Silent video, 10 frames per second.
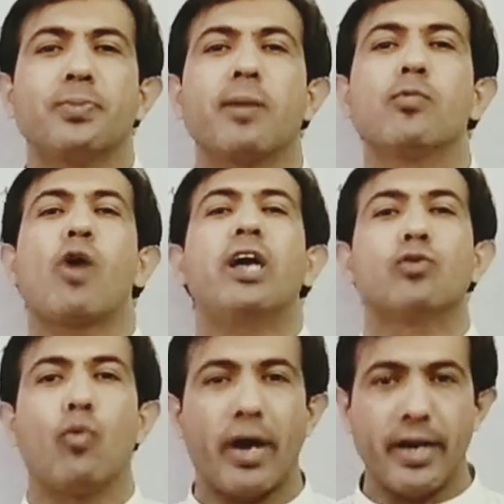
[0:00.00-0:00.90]
become quite
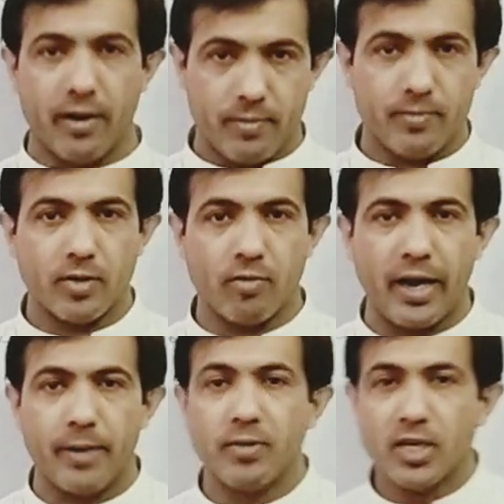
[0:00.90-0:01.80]
wider,
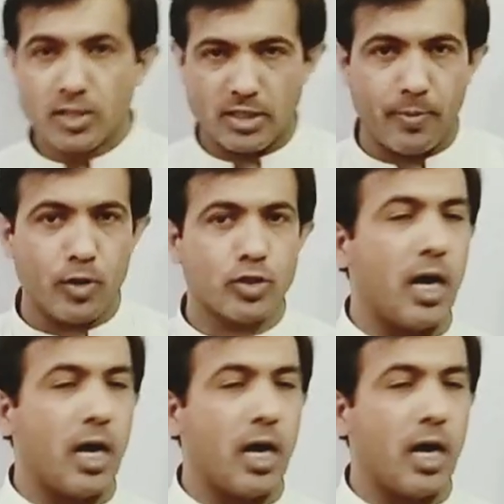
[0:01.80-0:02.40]
right? Suppose